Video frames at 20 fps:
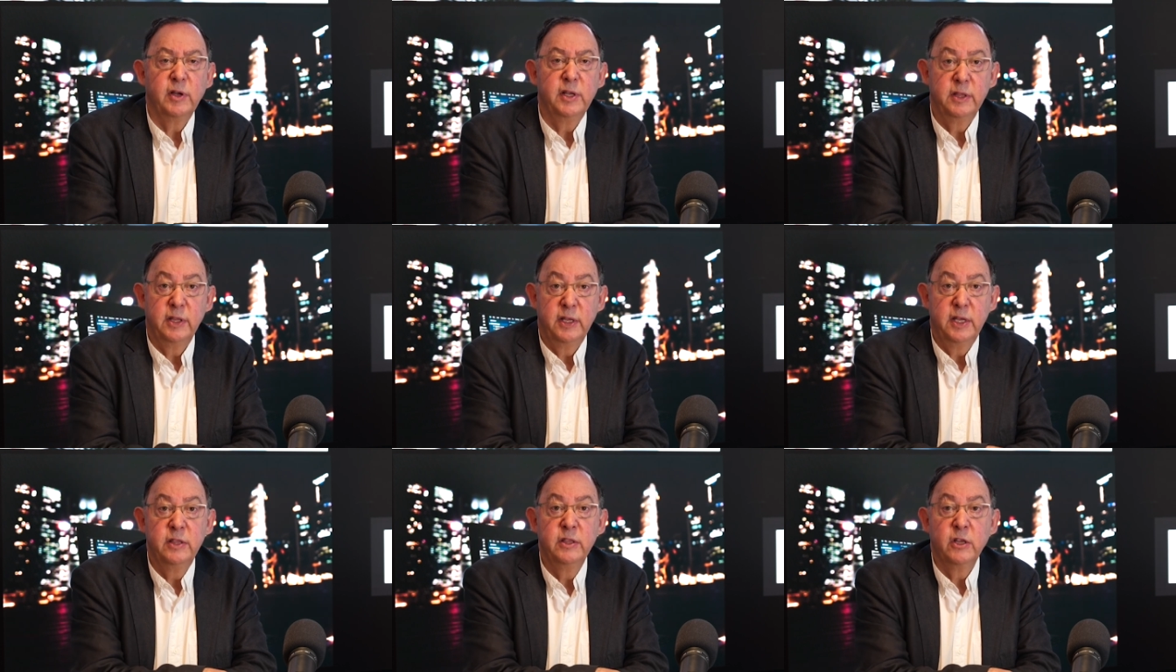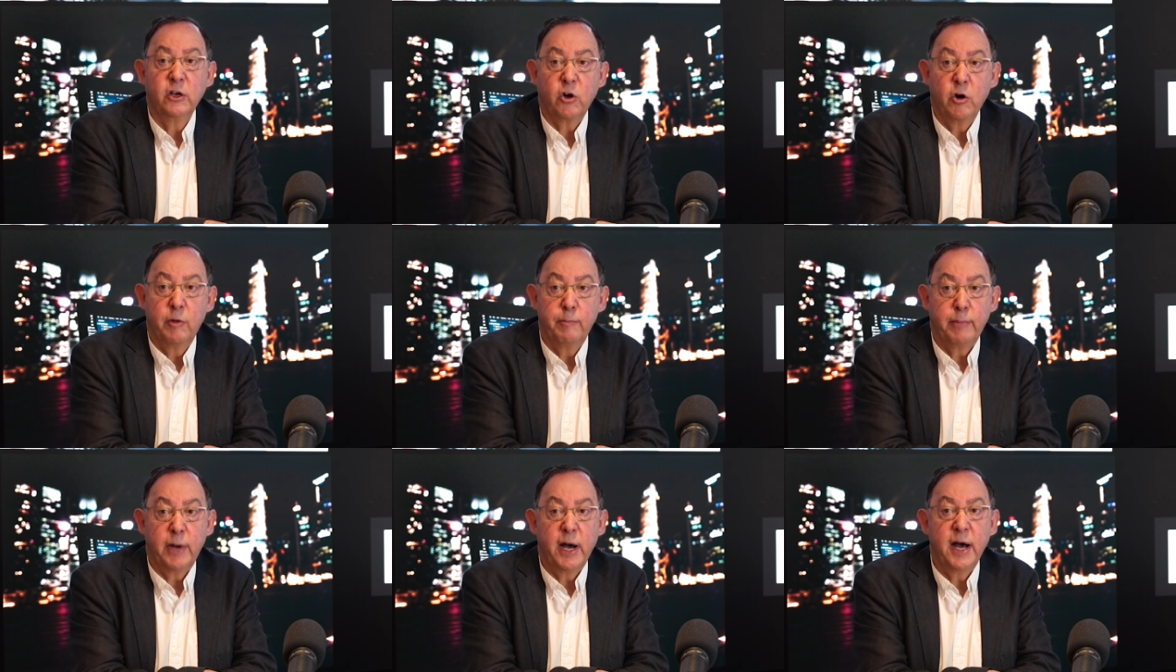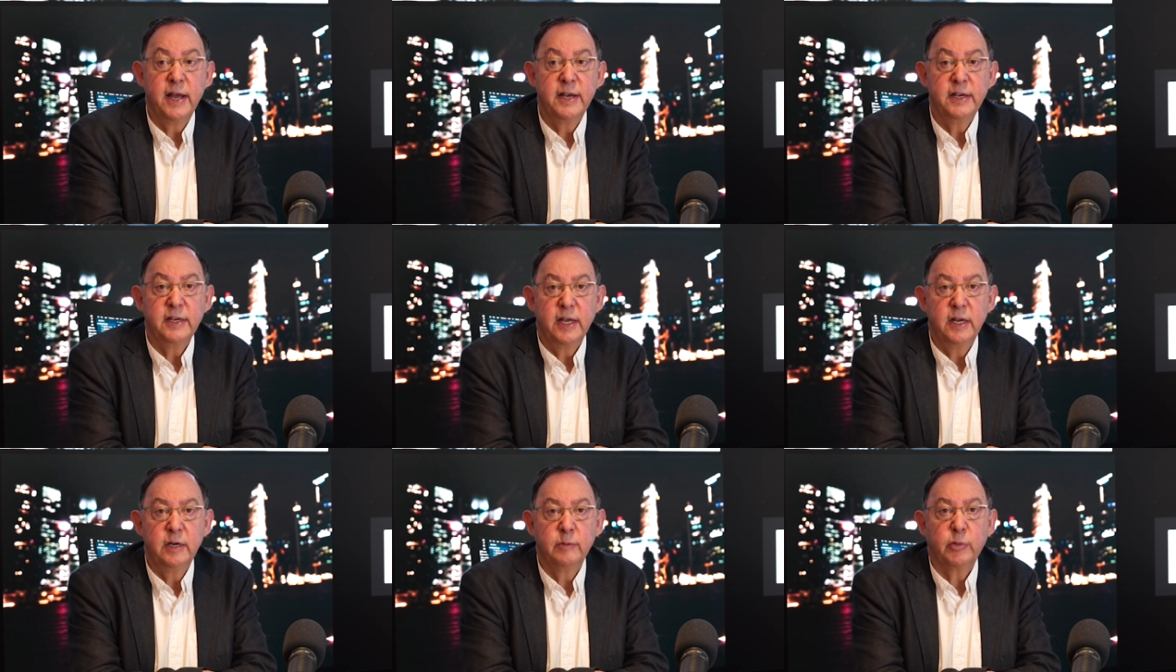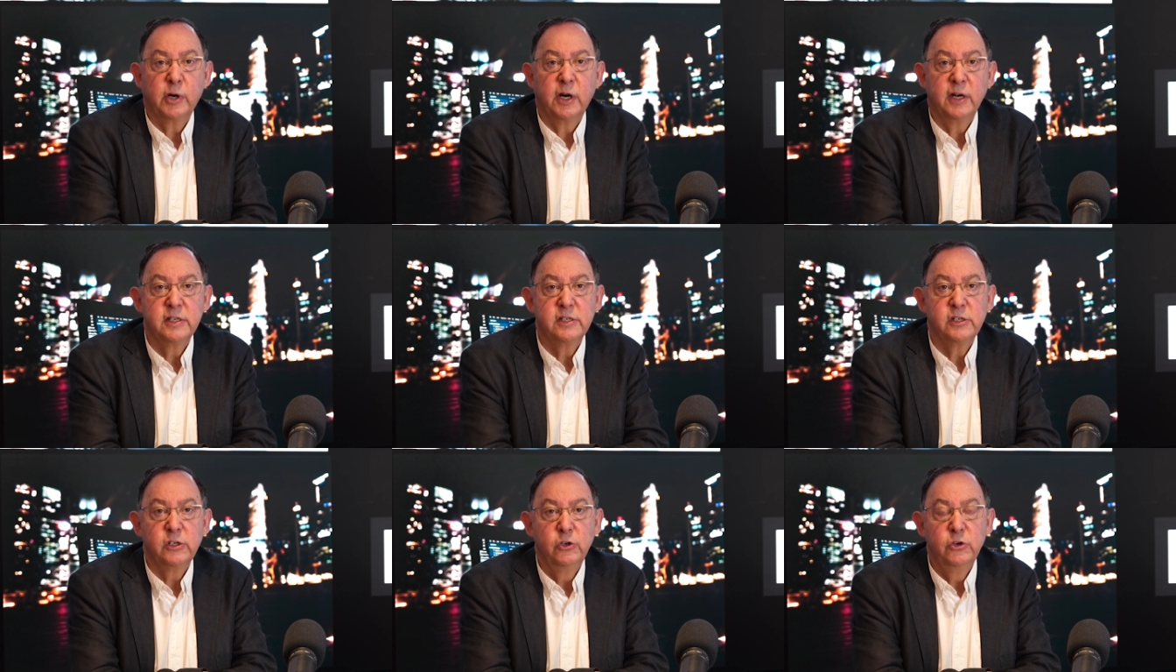in the combined
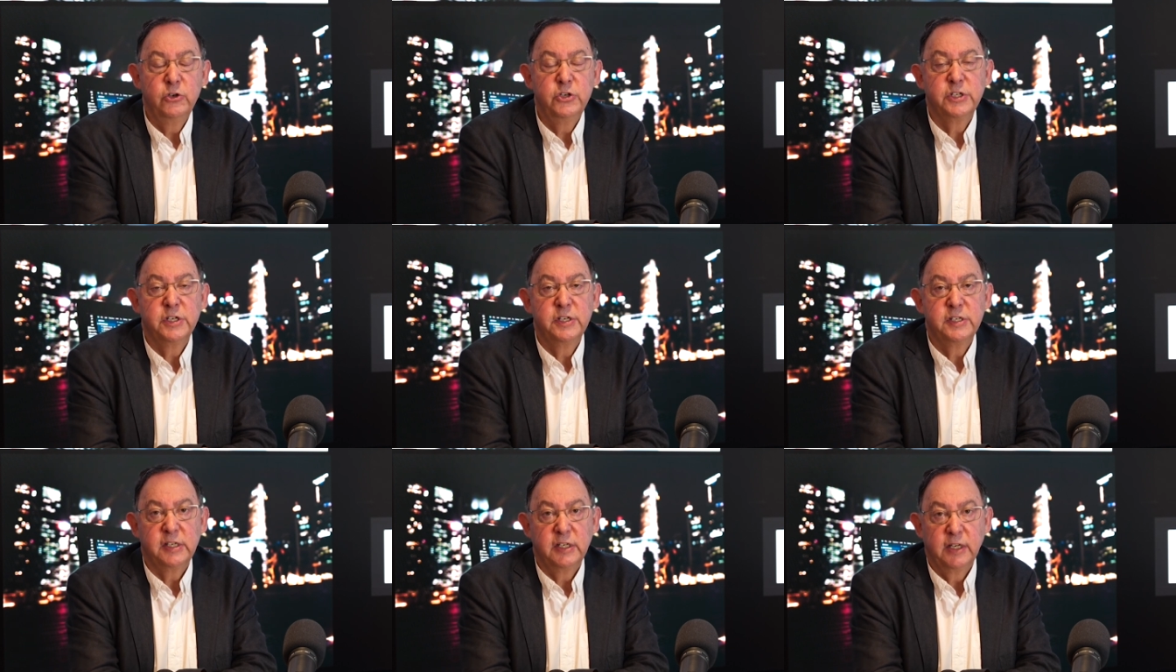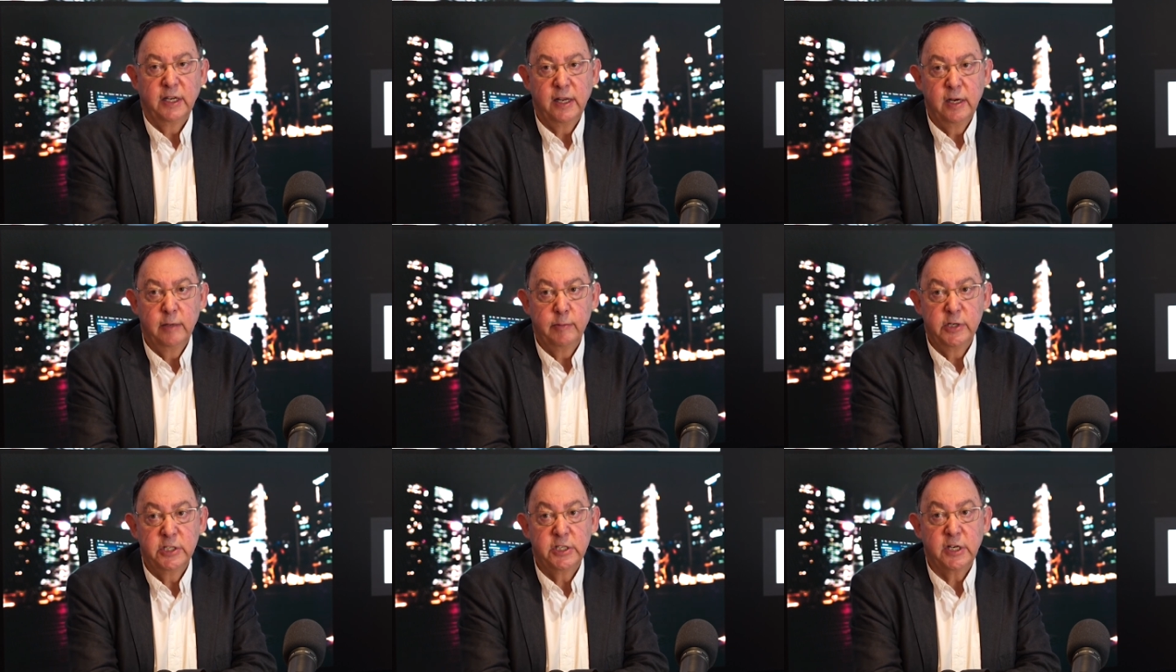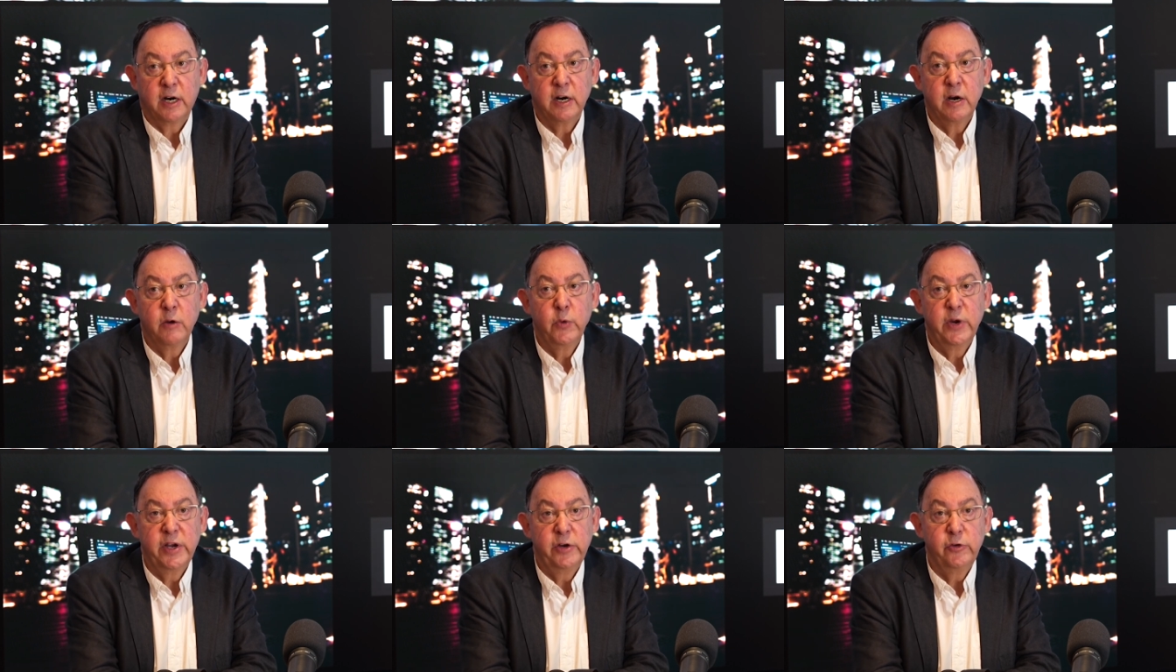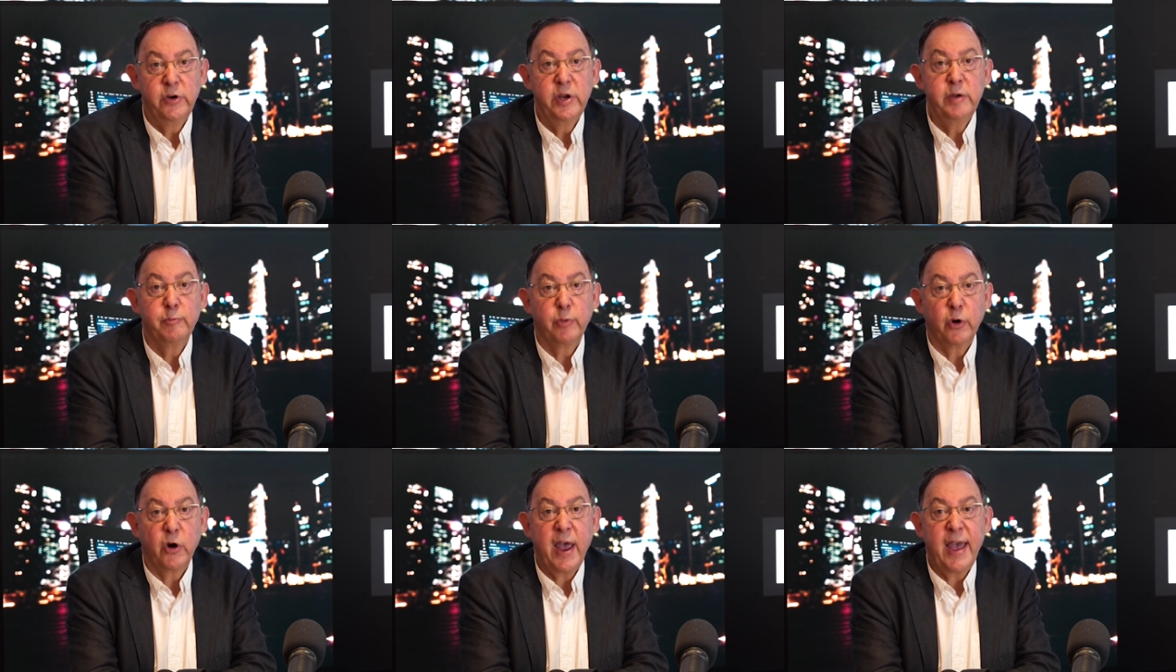Enprise Solutions and Kilimanjaro, we
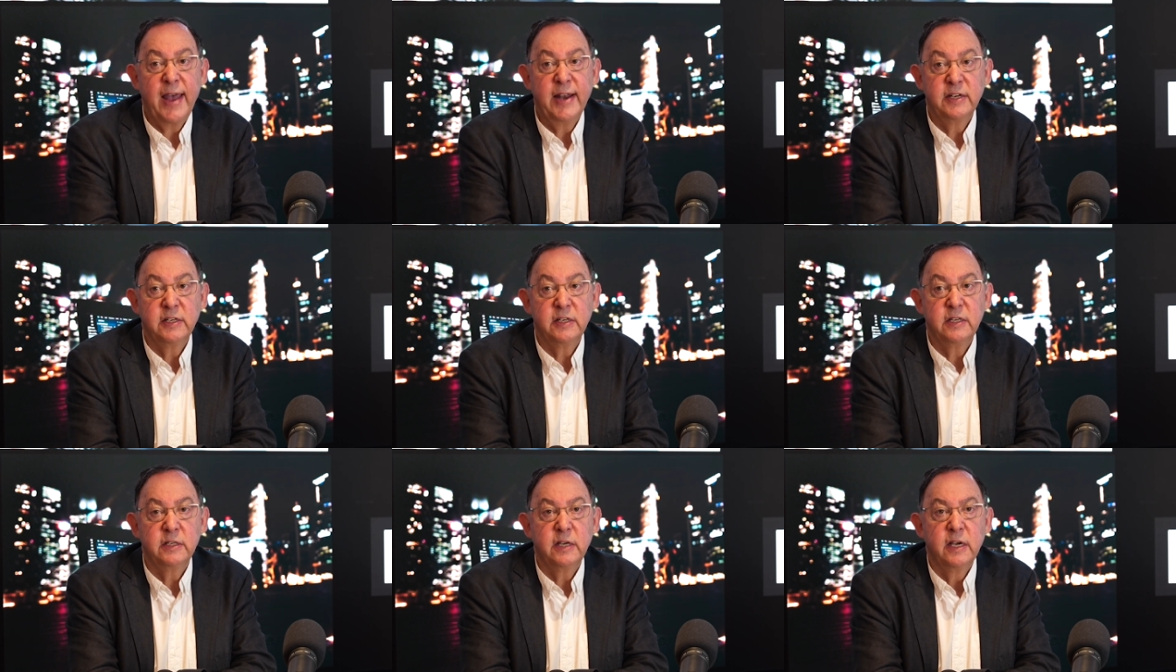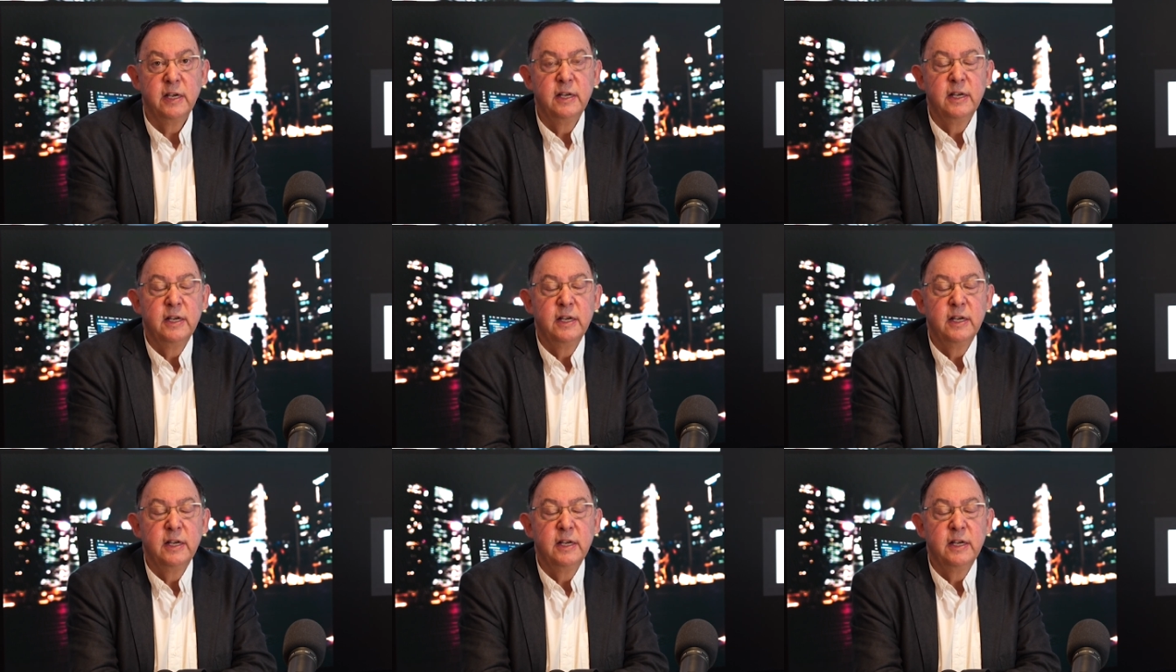rebranded